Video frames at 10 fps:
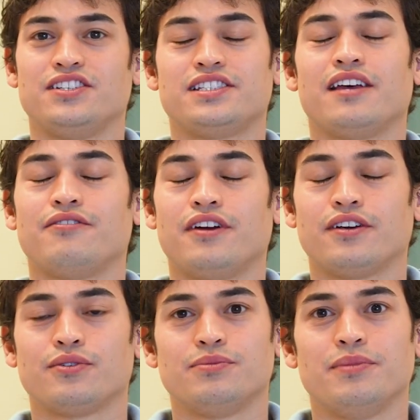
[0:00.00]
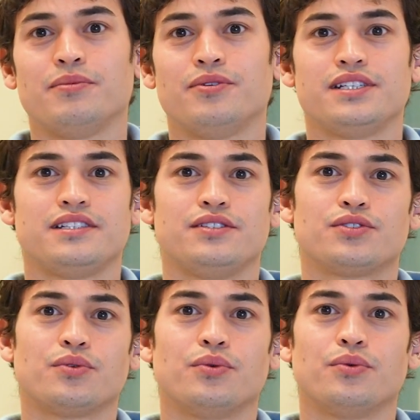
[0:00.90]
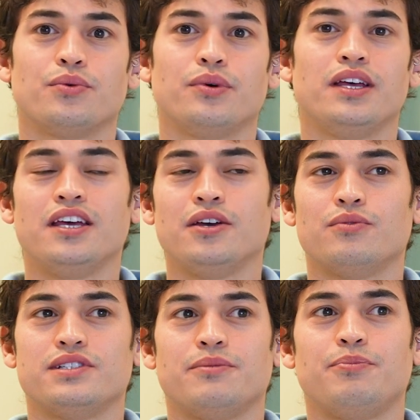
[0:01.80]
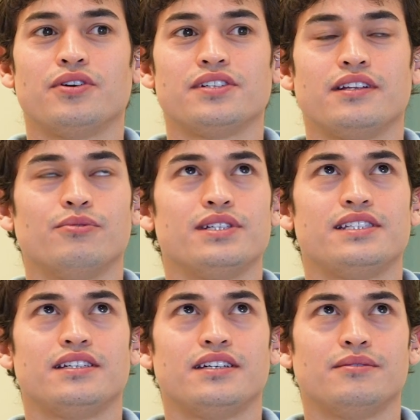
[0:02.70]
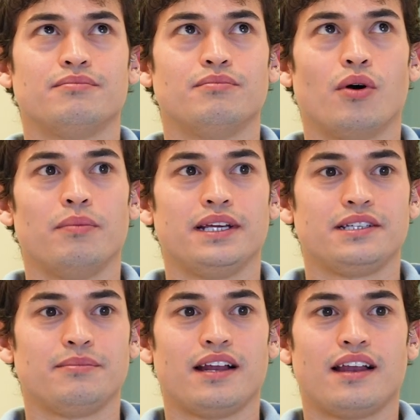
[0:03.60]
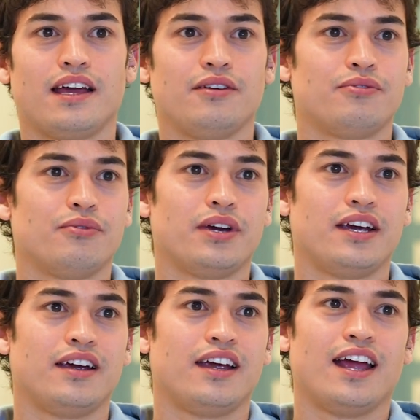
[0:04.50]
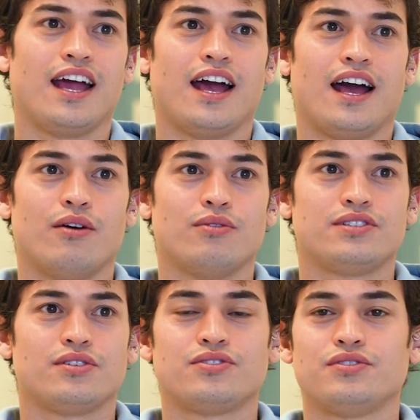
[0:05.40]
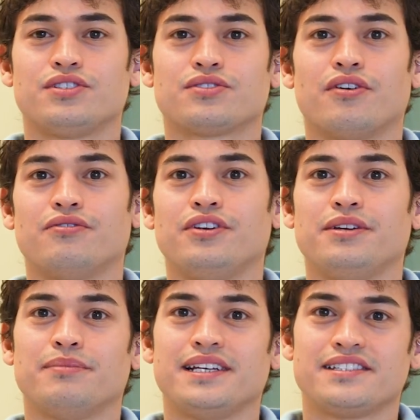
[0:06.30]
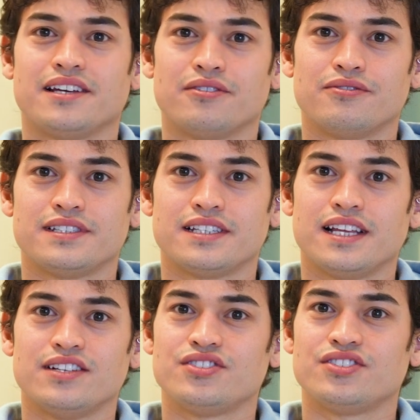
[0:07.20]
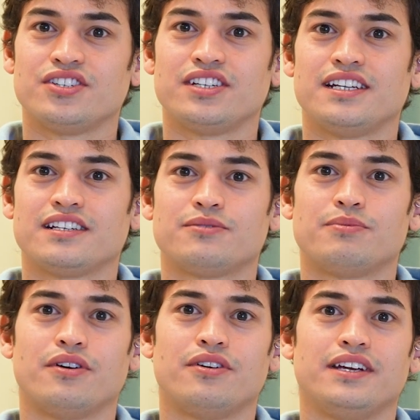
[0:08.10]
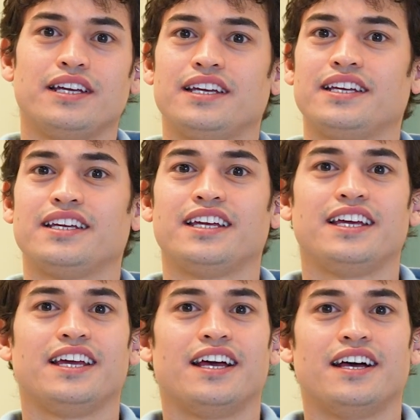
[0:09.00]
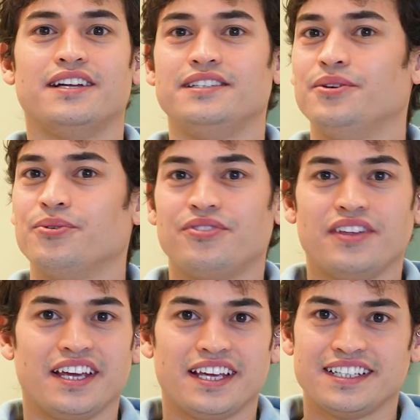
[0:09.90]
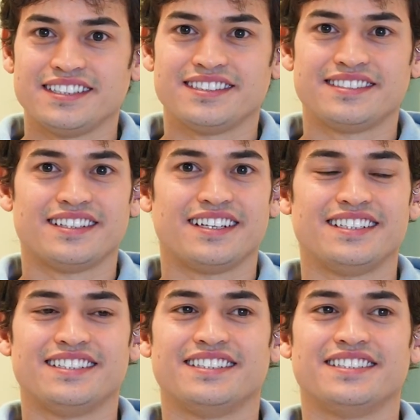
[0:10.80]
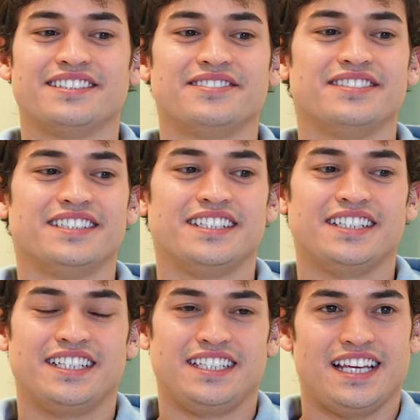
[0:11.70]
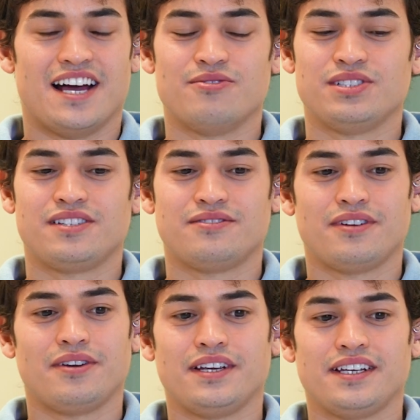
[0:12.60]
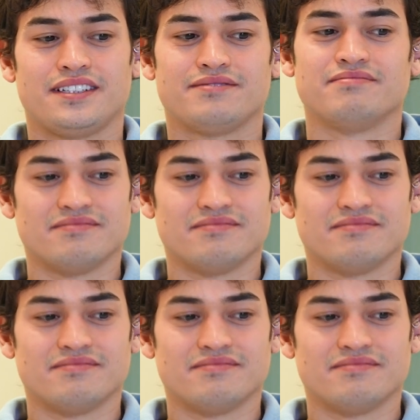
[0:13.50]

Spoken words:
just have very good memories in the school. It was the moment in my life where I was also discovering myself as a dancer and exploring new things. And it was a very,